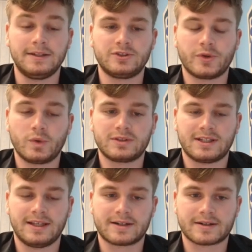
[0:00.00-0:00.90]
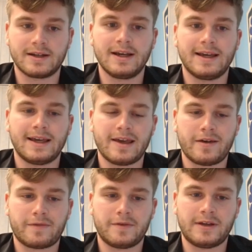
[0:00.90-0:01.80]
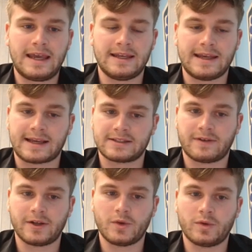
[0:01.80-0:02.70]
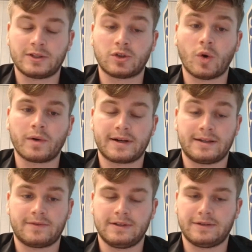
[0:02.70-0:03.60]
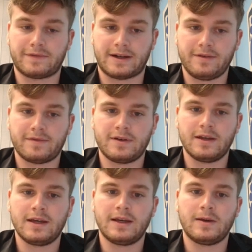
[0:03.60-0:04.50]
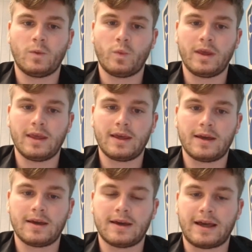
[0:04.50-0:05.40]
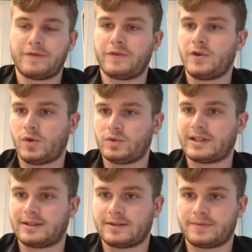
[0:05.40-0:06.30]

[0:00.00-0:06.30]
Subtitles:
rules here, if the ADX value is lower than 25, we have no trend.